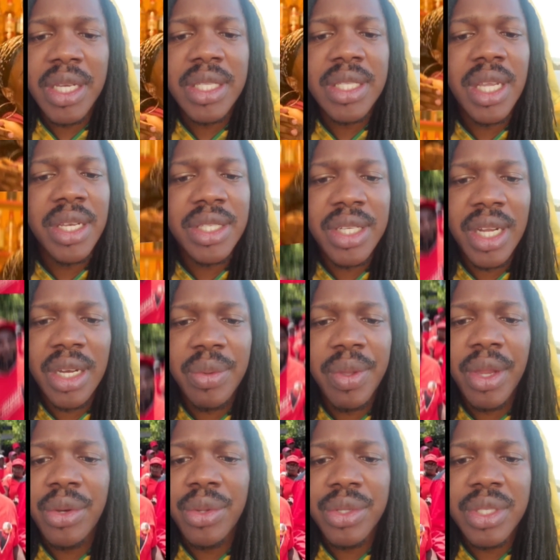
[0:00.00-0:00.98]
then
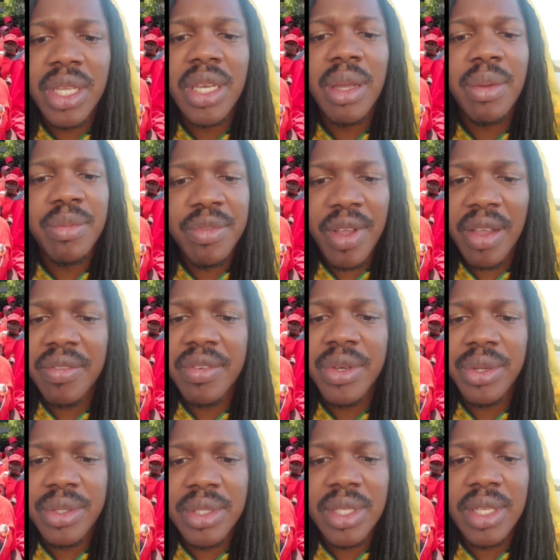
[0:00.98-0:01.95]
essentially we do is give them
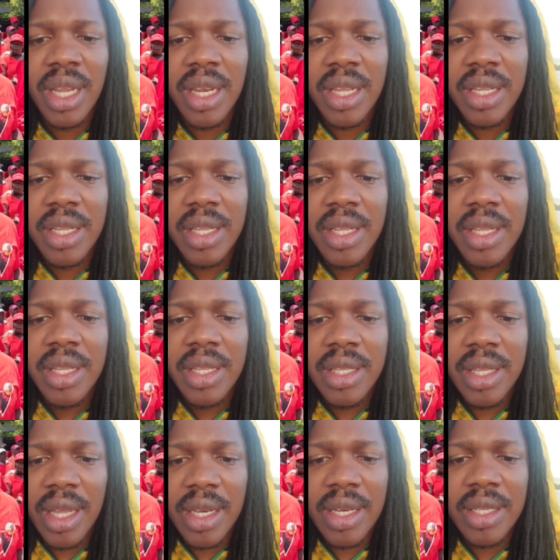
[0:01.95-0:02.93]
$5,000.
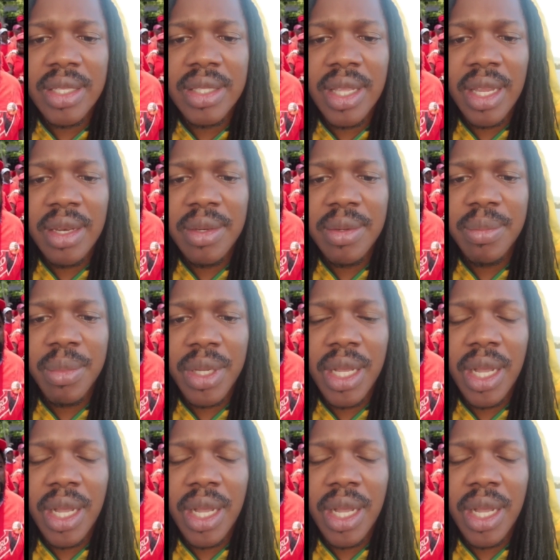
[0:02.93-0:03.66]
You understand?